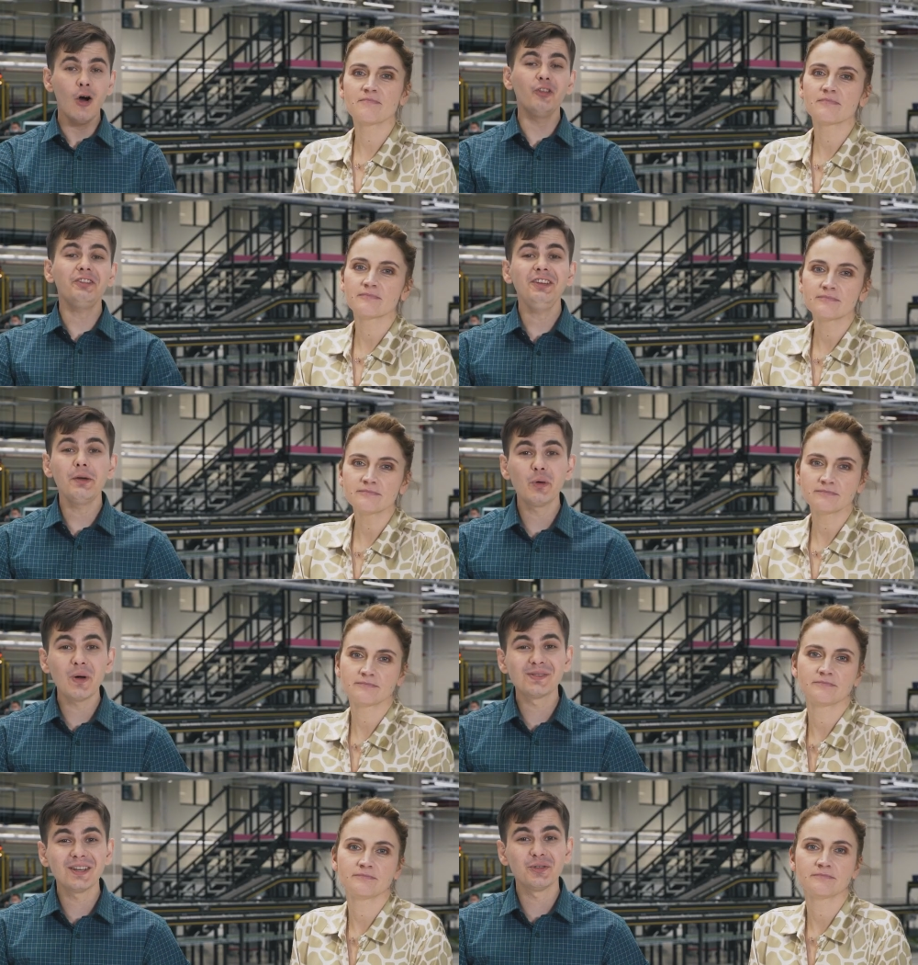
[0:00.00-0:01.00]
Speaker 1: On the TME
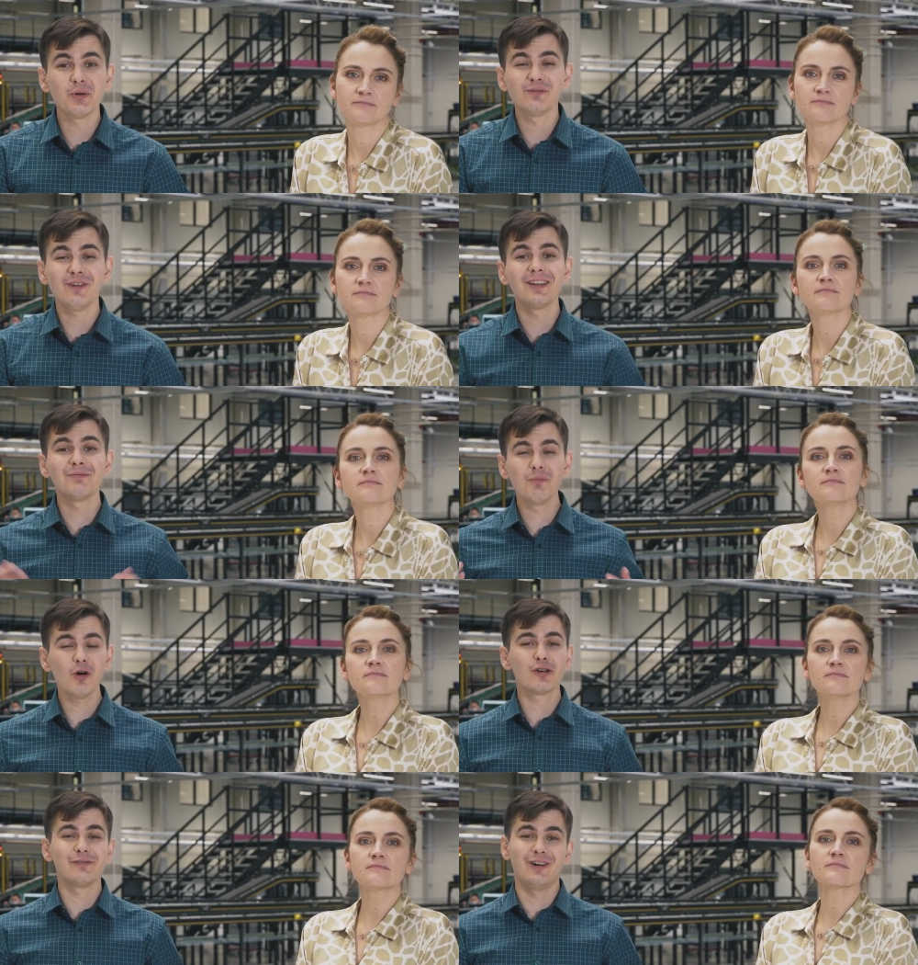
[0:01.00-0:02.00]
website, you will find
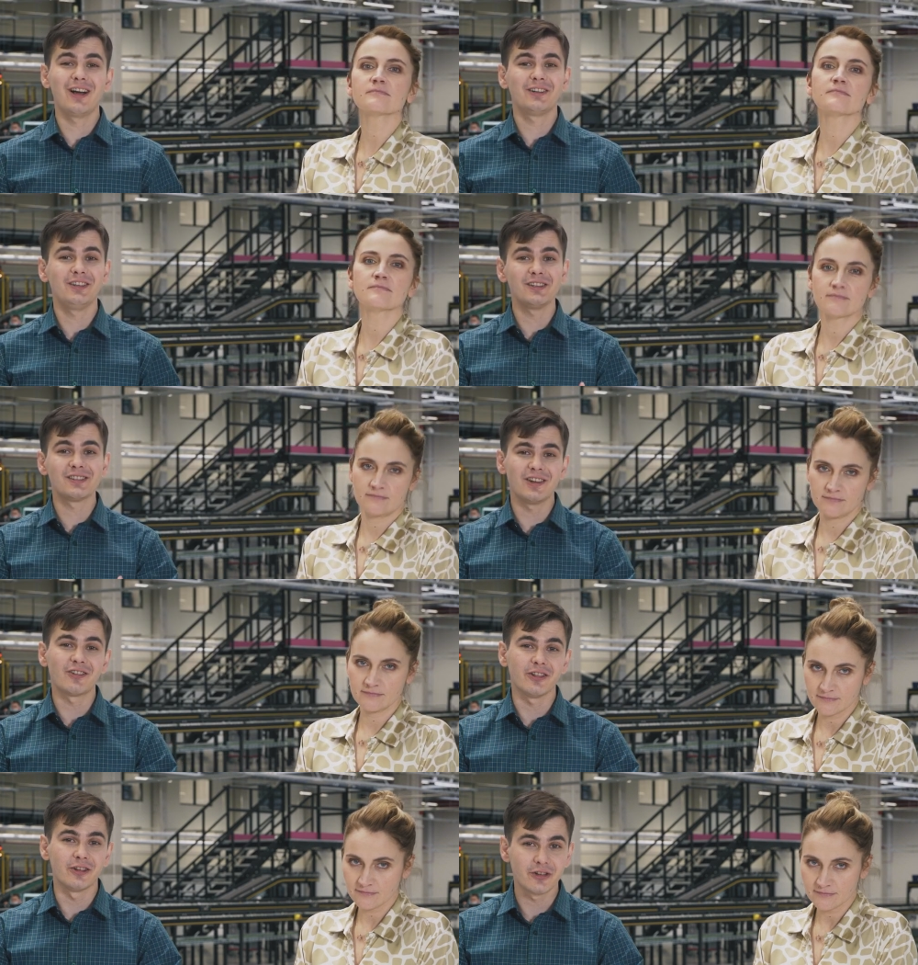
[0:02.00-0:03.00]
more of Harting's
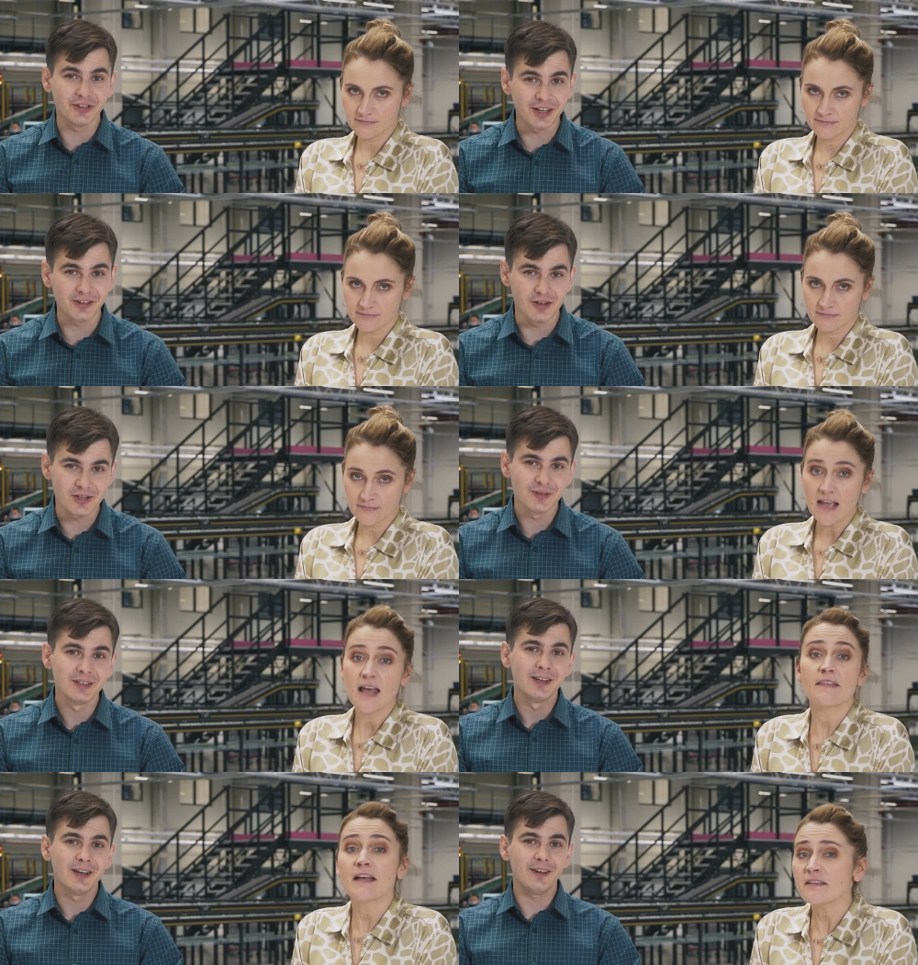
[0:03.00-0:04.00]
circular connectors.
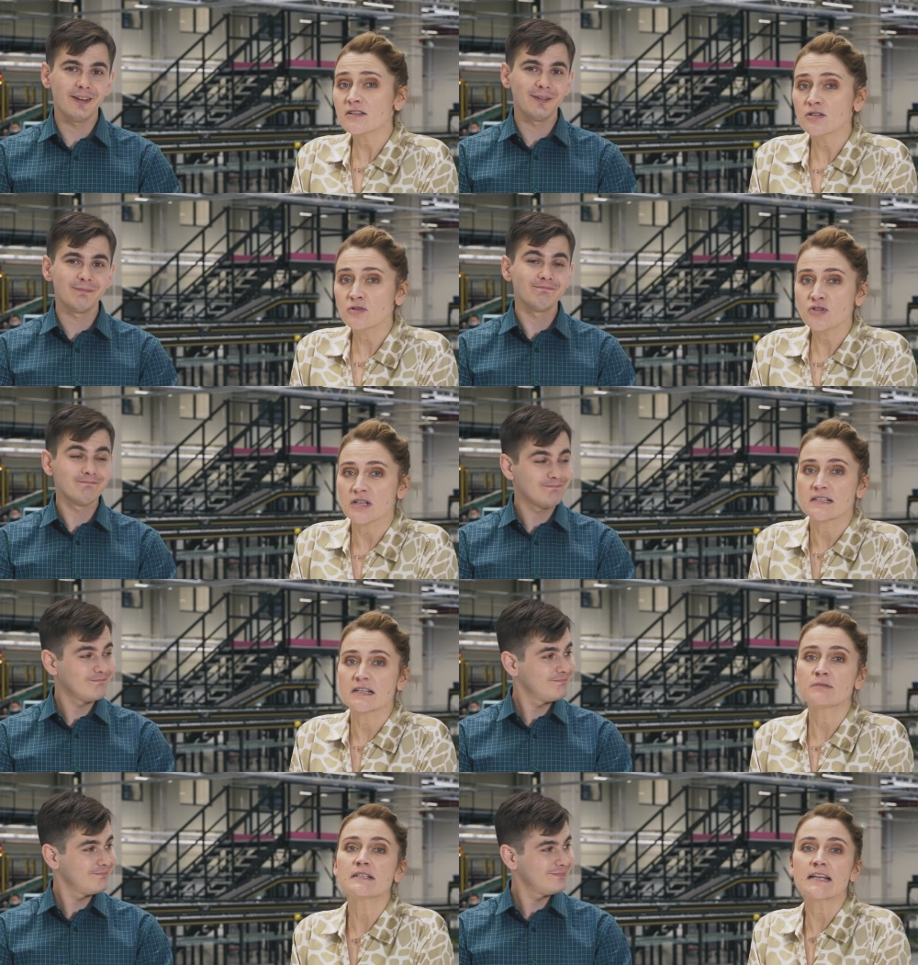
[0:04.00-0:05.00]
Speaker 2: And other solutions
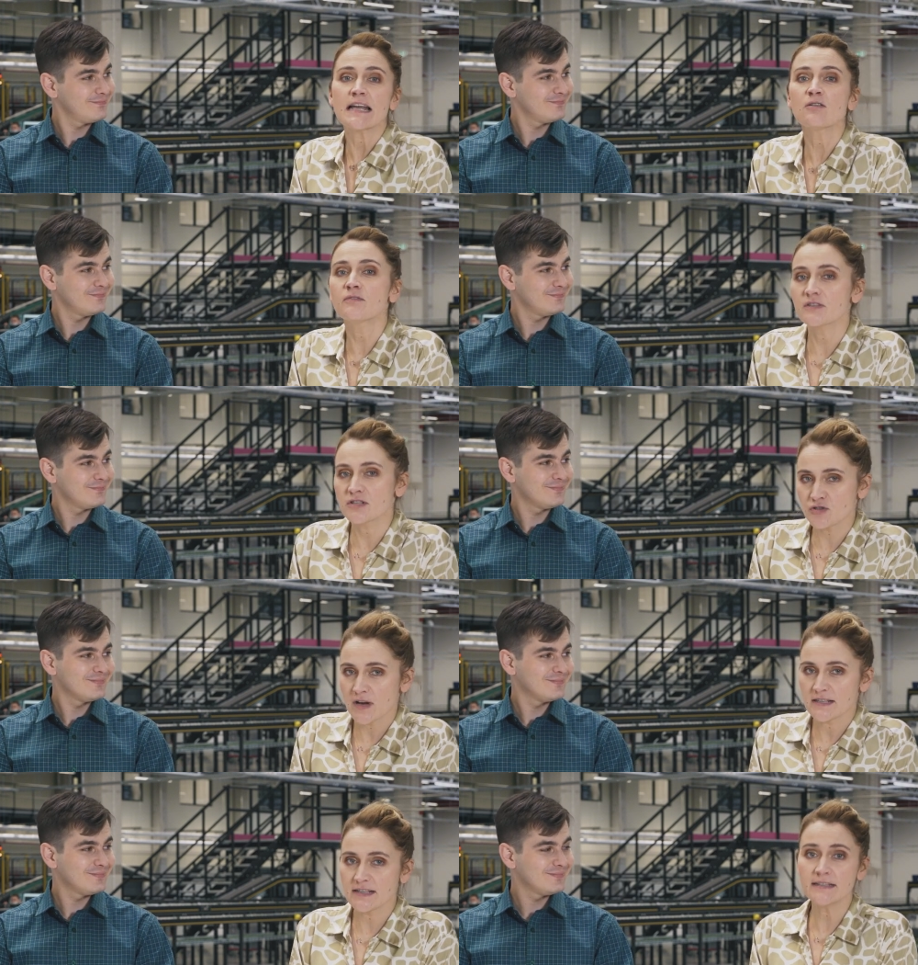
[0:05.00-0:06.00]
that will take off the
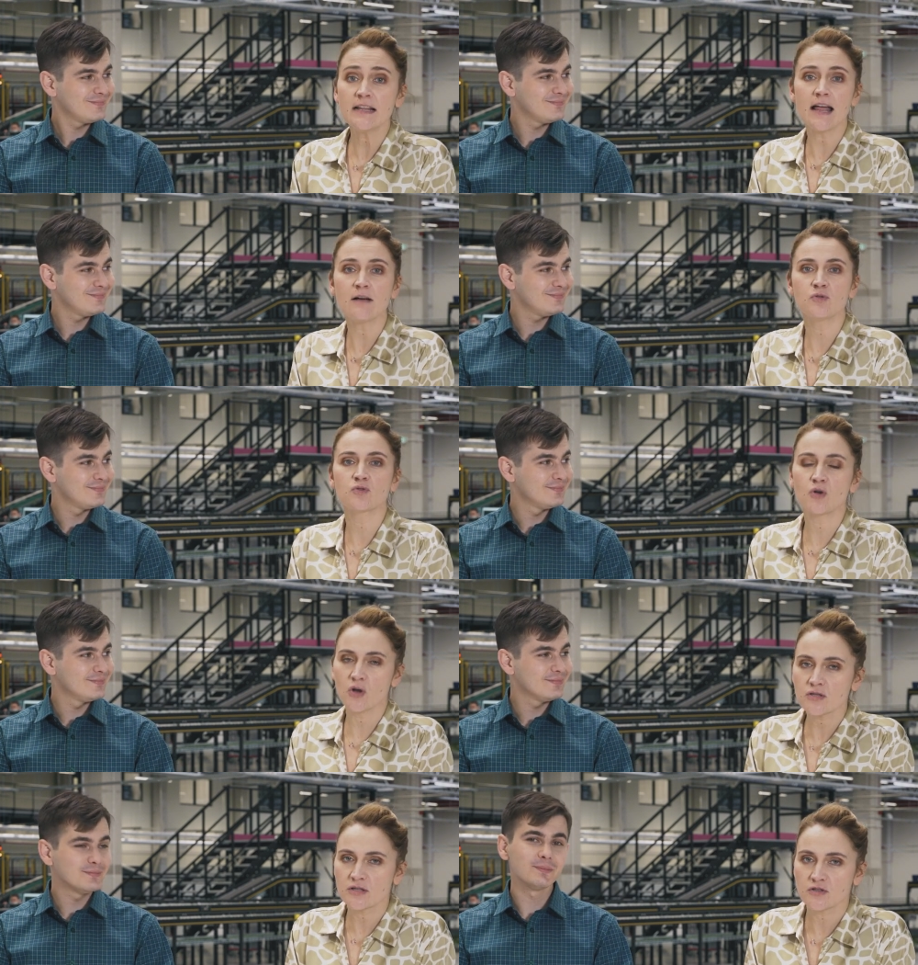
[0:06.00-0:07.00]
stress and allow you to
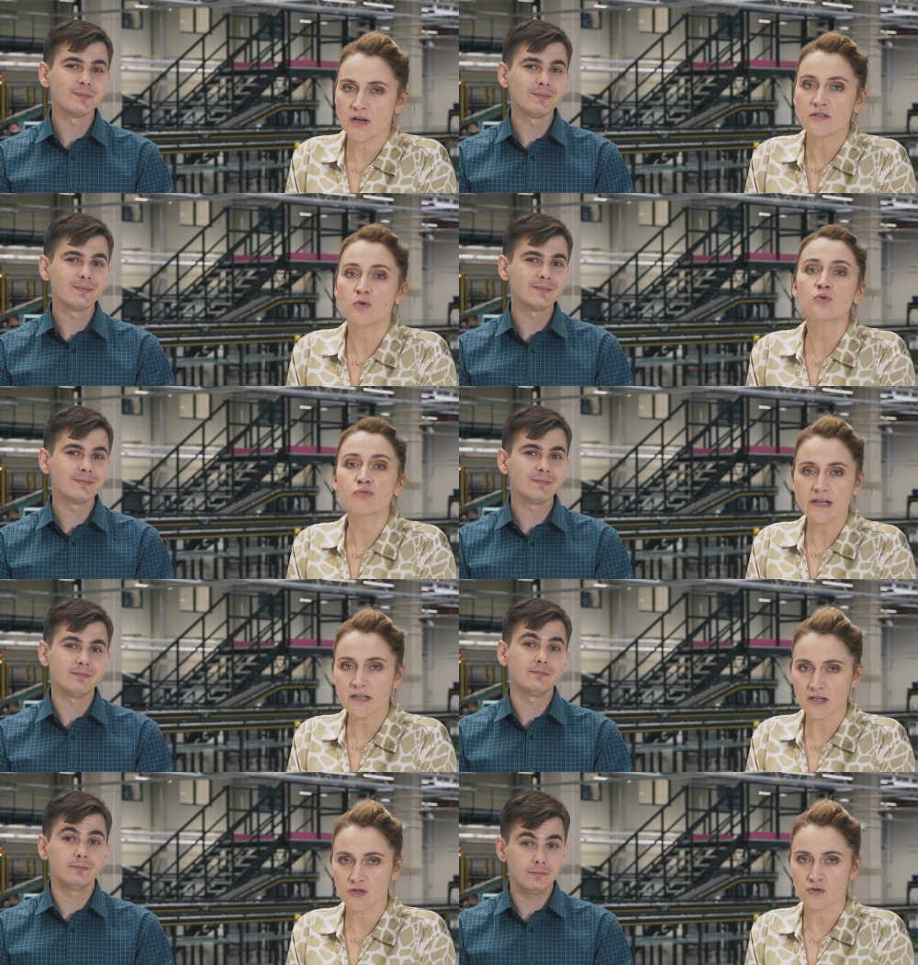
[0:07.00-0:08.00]
concentrate on real
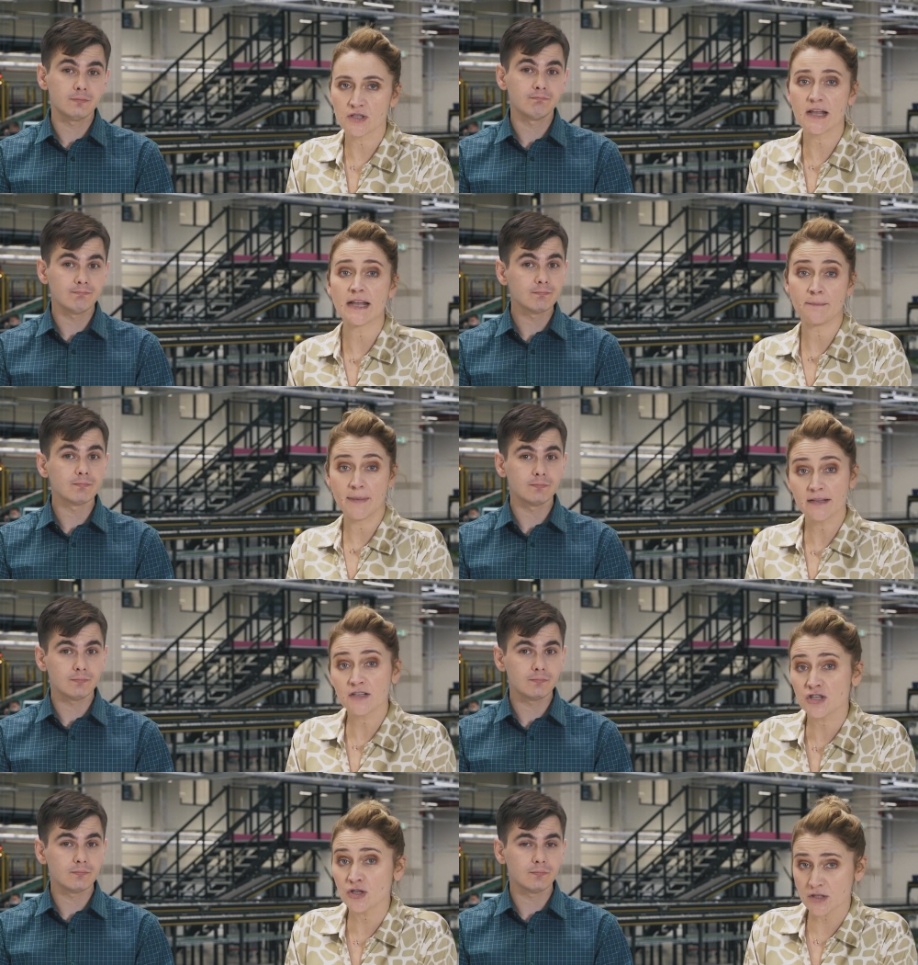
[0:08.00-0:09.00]
issues like
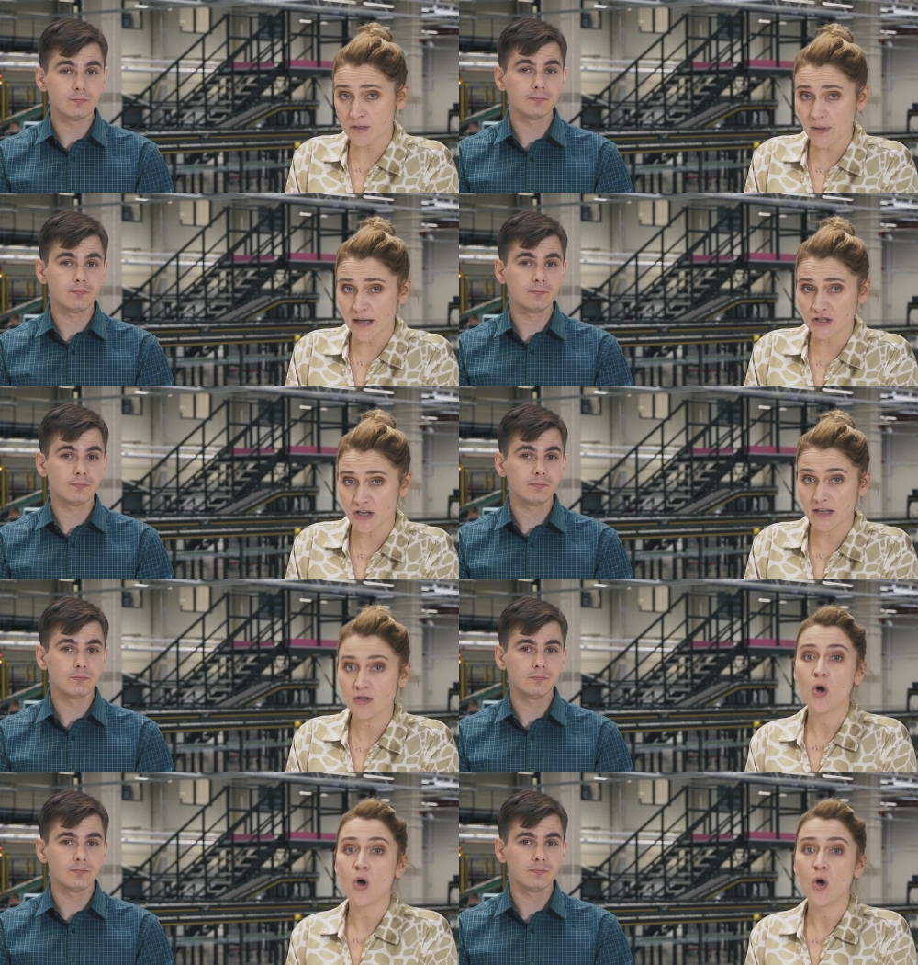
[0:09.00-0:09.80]
managing your supply chain